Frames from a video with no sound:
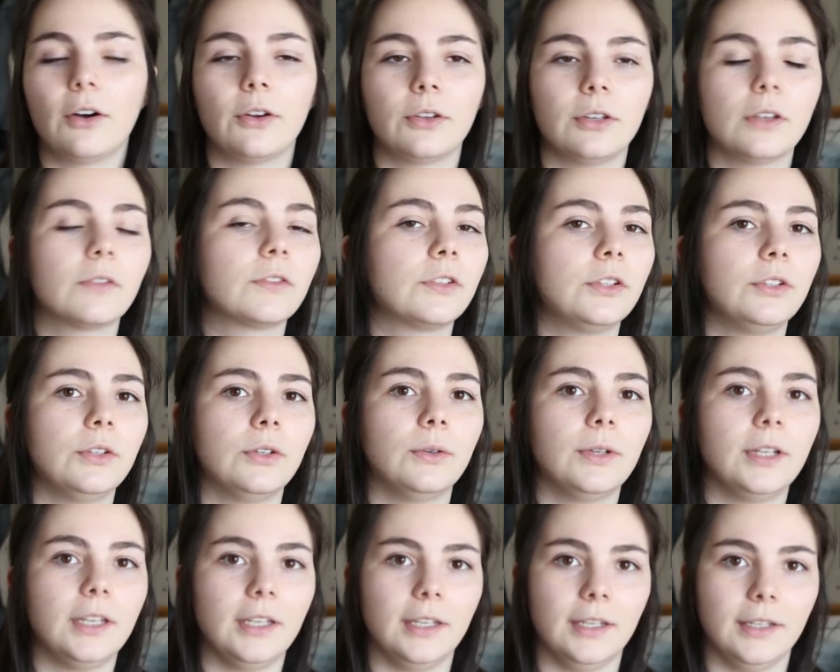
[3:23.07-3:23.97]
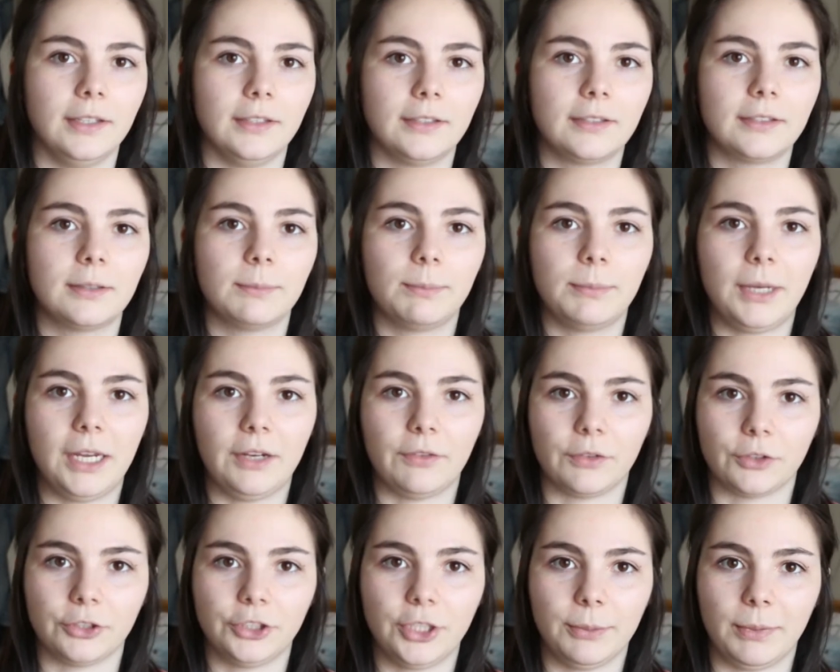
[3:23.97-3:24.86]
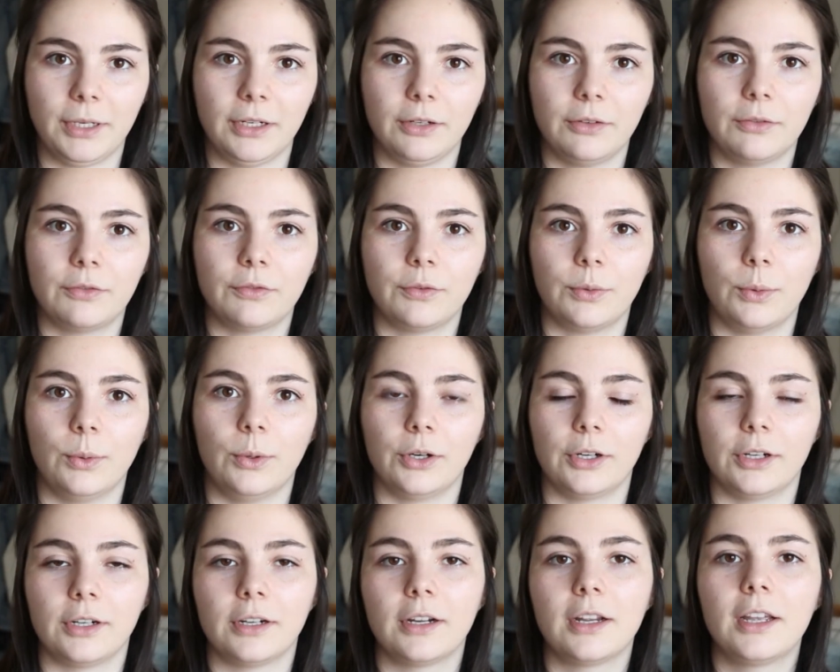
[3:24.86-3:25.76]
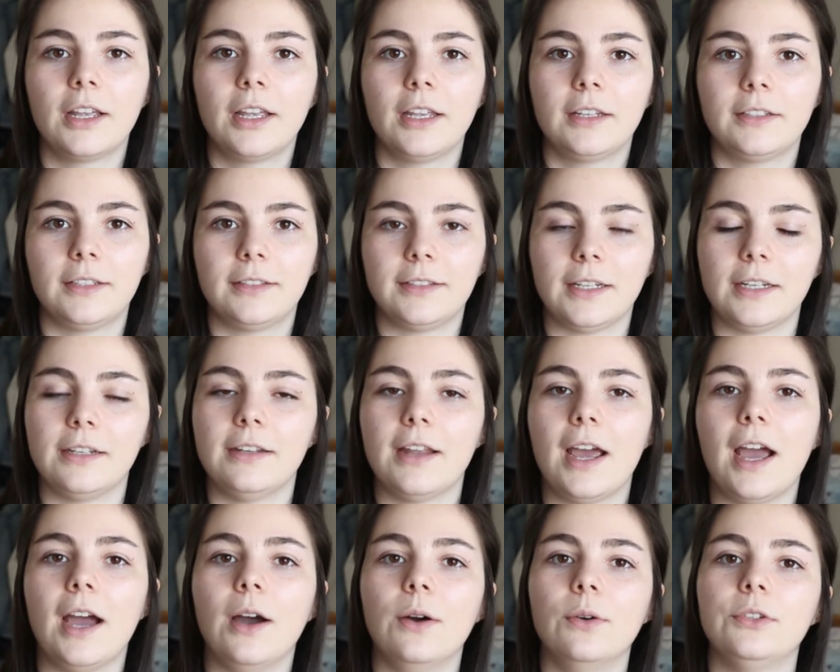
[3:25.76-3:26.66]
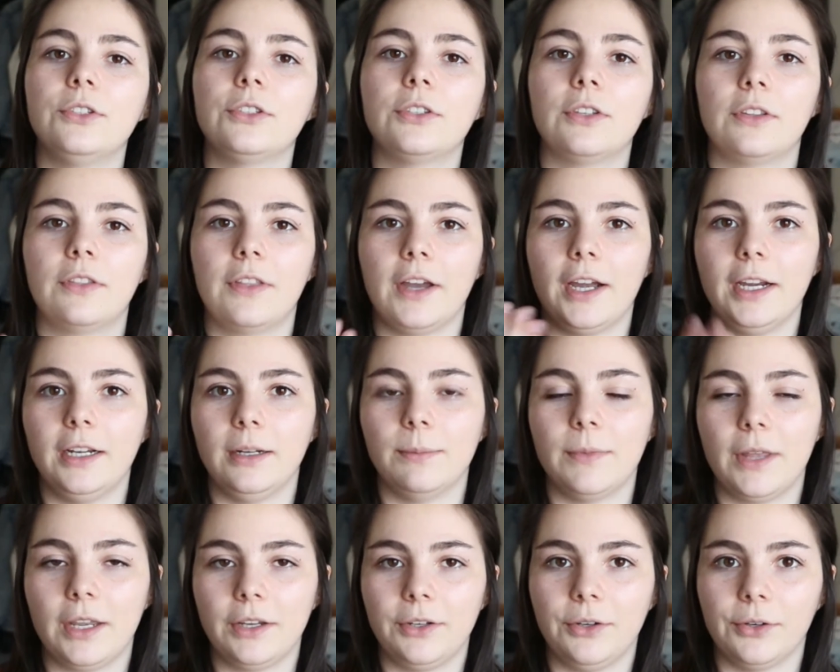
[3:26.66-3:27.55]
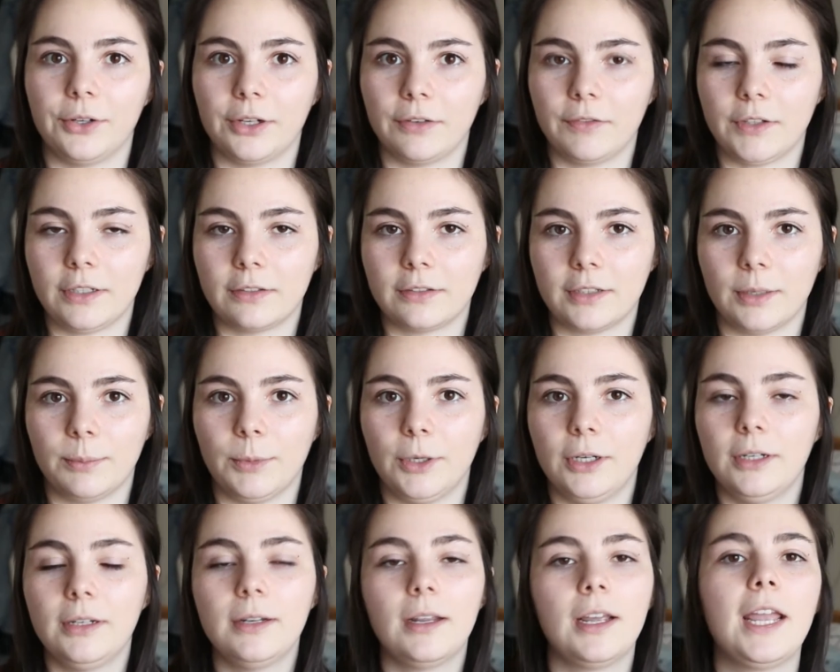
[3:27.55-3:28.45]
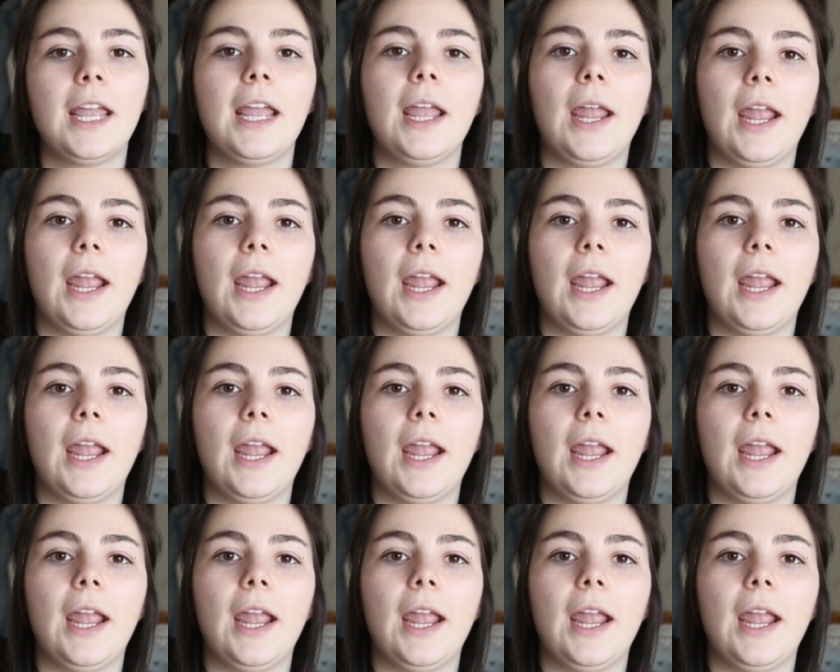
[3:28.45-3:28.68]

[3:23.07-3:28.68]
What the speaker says: All you have to do is pay for shipping to send out the item that you're giving to someone,